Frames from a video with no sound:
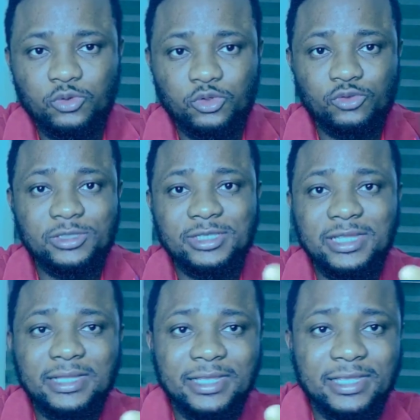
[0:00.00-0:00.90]
during the
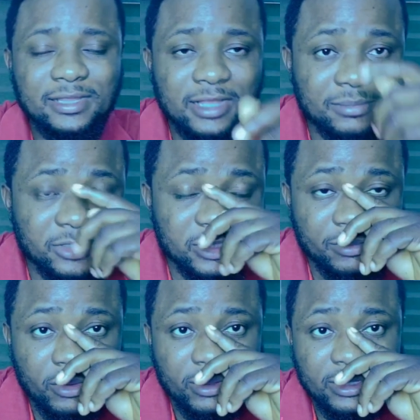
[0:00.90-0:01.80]
time they kidnapped
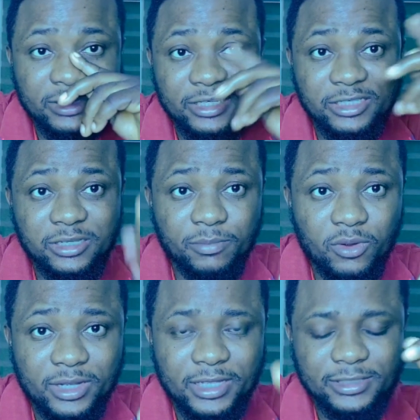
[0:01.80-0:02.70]
the chief
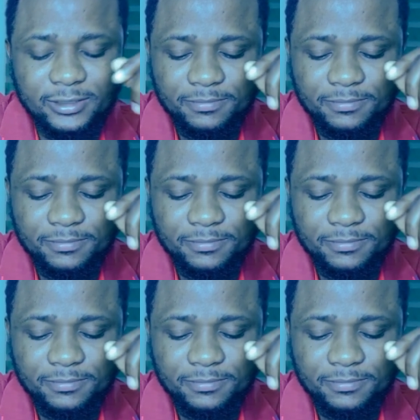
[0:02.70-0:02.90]
August.